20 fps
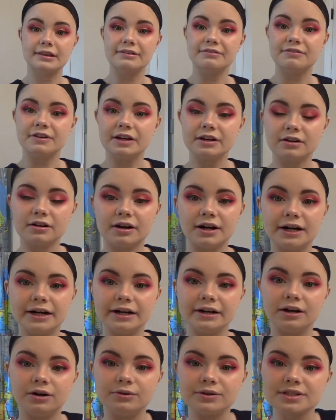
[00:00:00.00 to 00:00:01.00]
fit your eye.
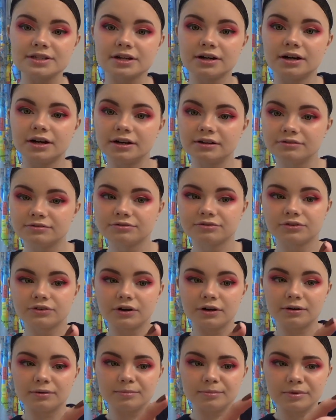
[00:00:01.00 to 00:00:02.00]
Always cut
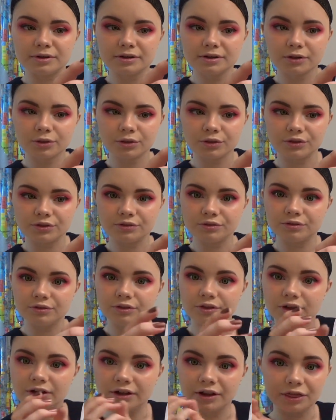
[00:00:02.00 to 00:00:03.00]
from
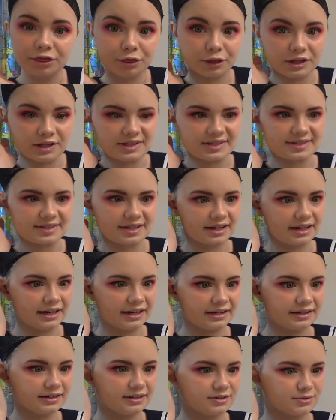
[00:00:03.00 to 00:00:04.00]
the thin
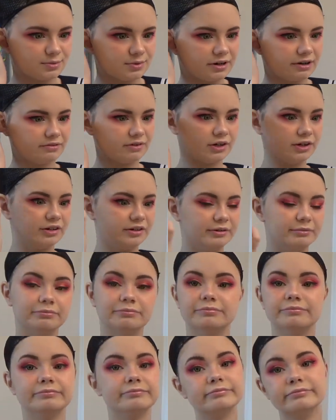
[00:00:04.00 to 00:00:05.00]
side is what I've heard.
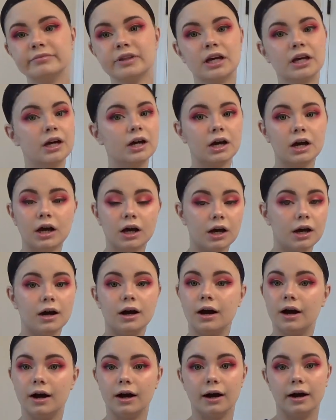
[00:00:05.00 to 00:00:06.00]

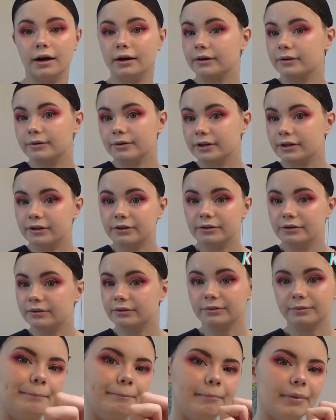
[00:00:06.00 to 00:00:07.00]
I don't know.
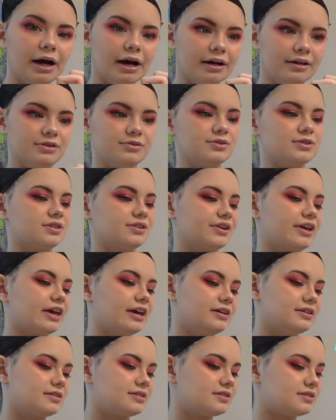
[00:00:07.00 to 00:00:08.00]
I use the
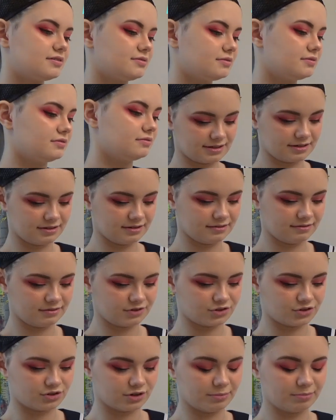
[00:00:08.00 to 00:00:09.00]
Kiss
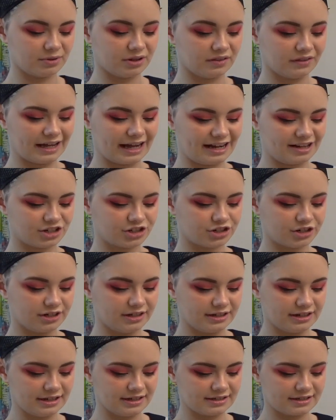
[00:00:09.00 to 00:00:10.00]
Strip Lash
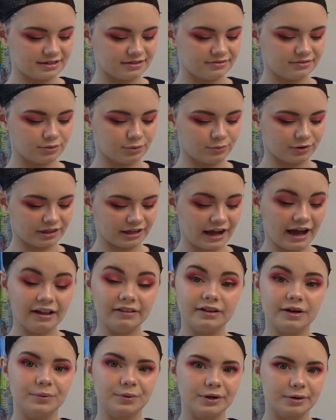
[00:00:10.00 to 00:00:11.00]
Adhesive with
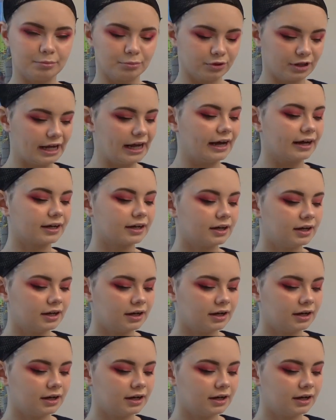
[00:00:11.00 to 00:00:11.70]
Aloe in black.